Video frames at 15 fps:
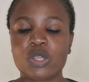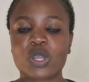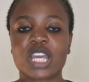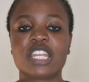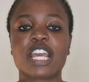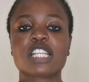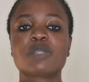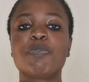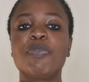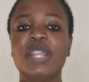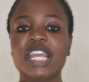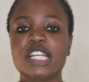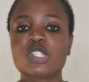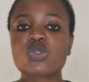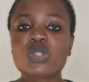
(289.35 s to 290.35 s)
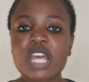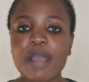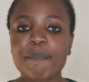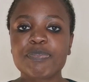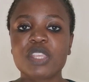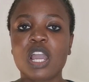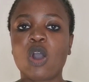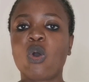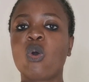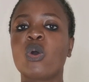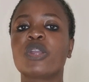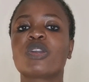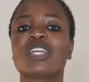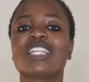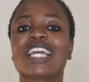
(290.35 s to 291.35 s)
You can explain to them,
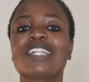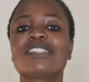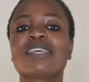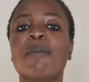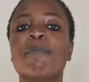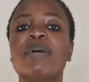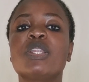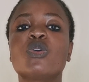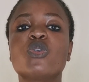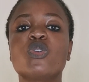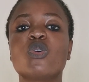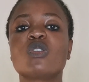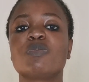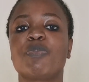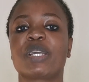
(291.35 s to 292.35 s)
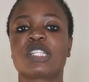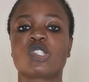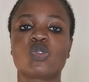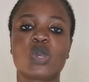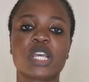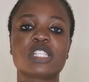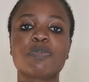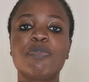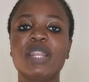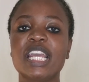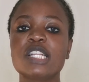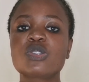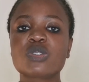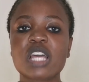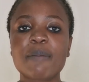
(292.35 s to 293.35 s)
or you can get somebody who knows better to
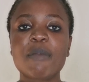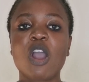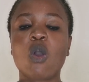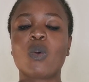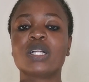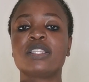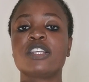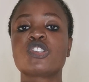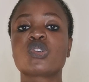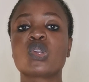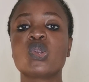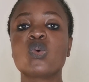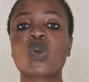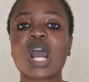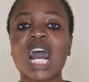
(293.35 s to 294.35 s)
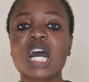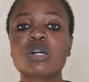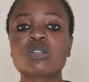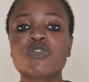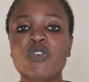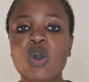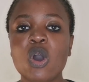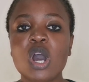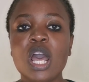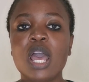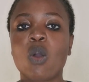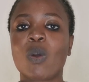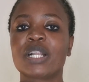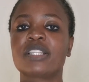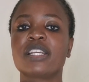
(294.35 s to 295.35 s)
explain to them what they should look out for,
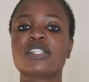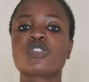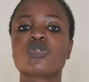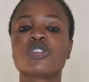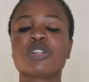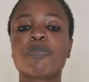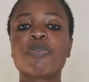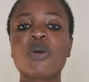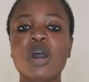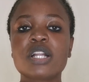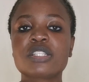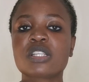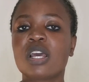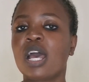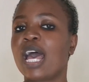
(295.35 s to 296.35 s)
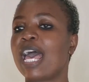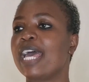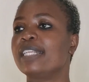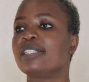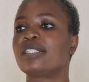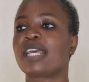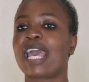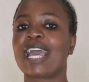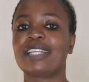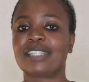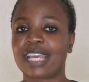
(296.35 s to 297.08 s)
what they should report, and.